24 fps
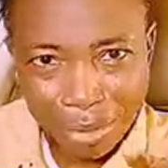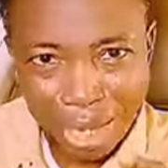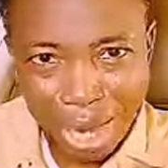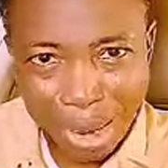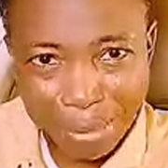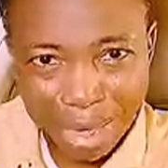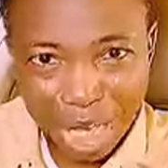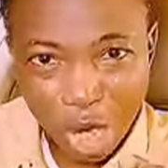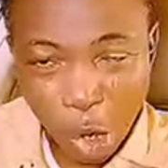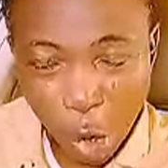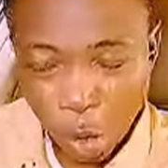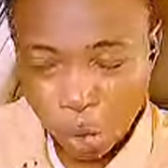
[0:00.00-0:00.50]

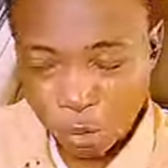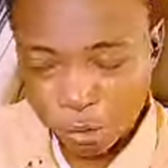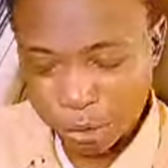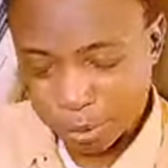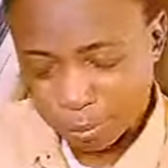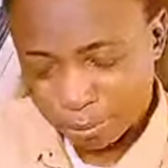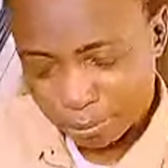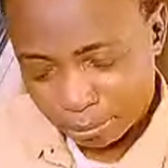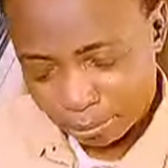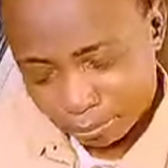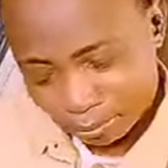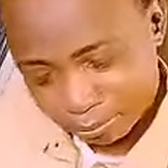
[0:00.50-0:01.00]
Because
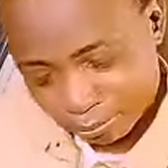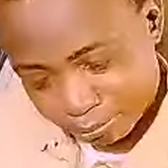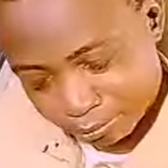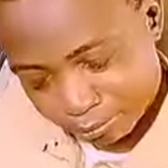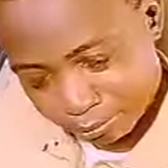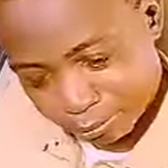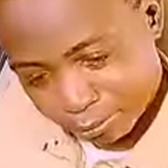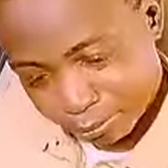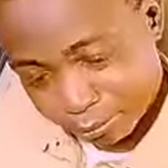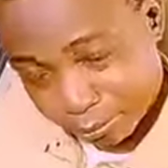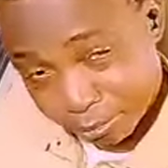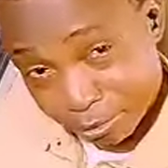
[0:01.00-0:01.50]

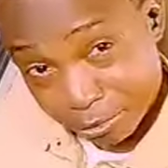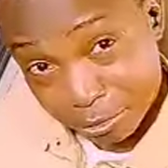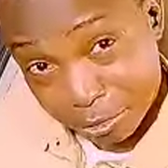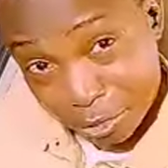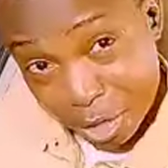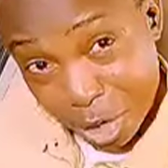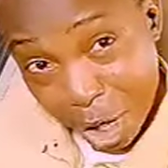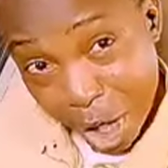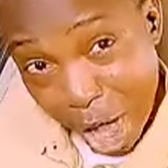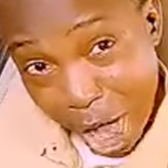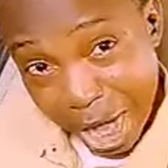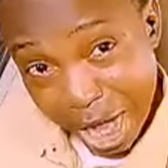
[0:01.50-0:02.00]

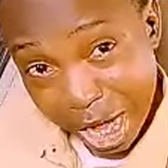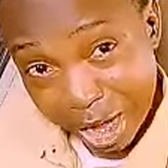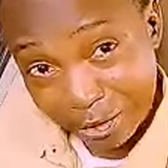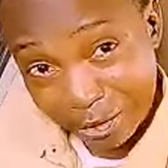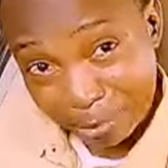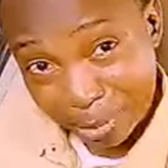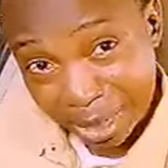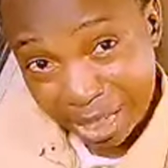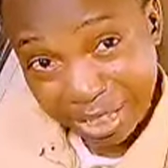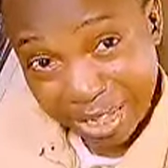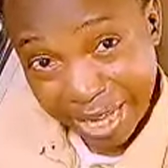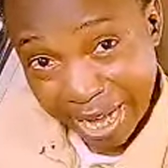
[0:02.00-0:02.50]
I have
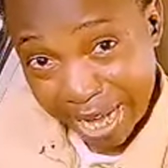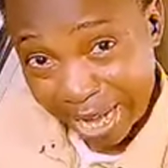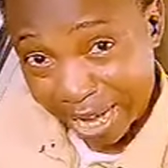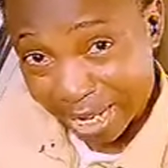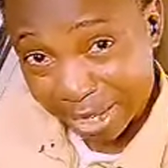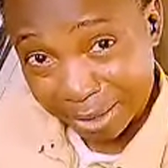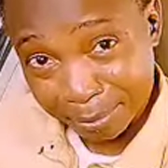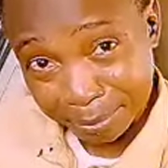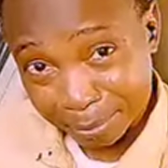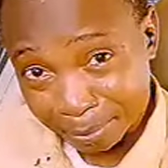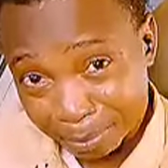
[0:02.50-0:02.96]
been there.